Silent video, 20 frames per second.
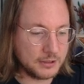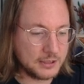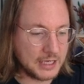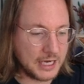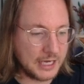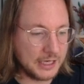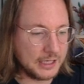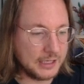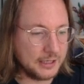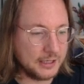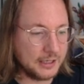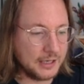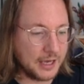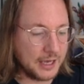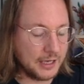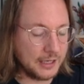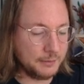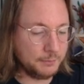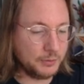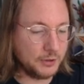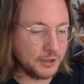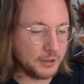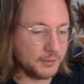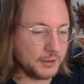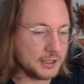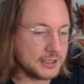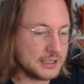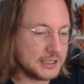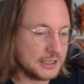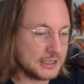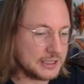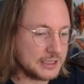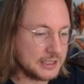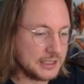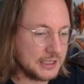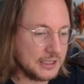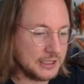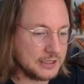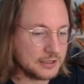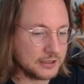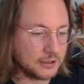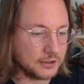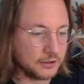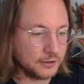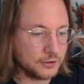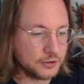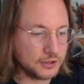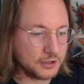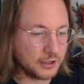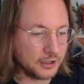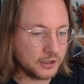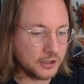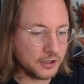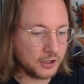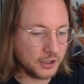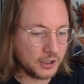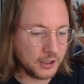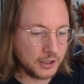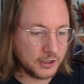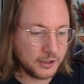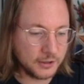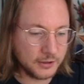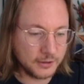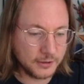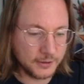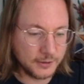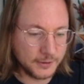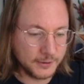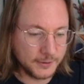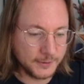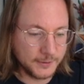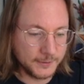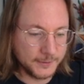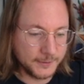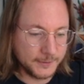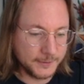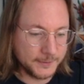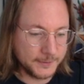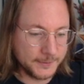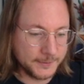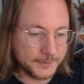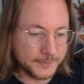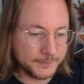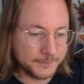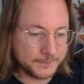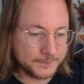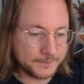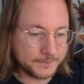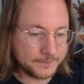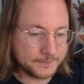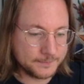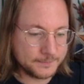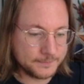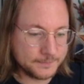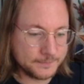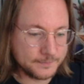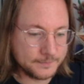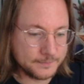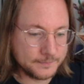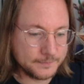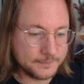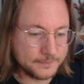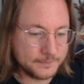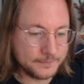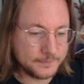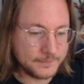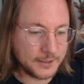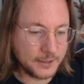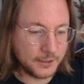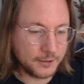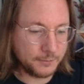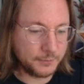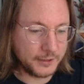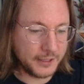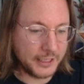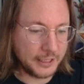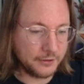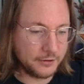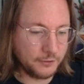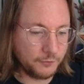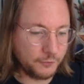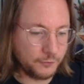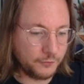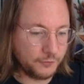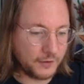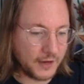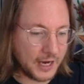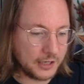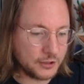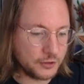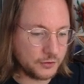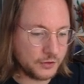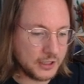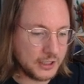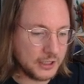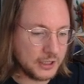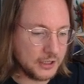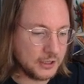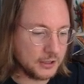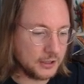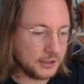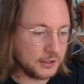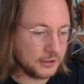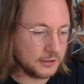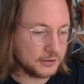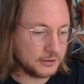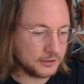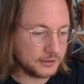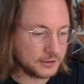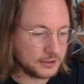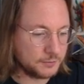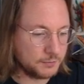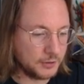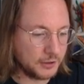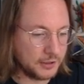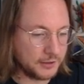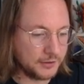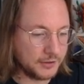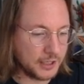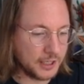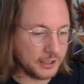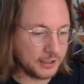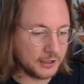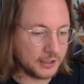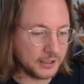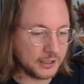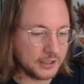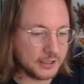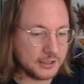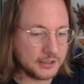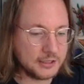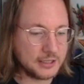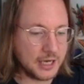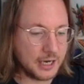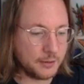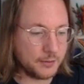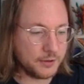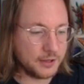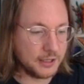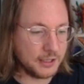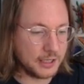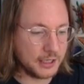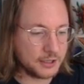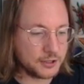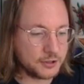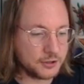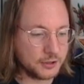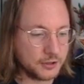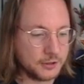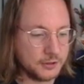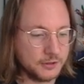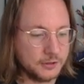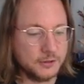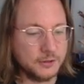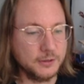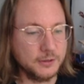Attacking again, putting him on 16. He's going to lose another card. Mm, gonna play out the factory here. Let's put it there, and I can attack with it next turn.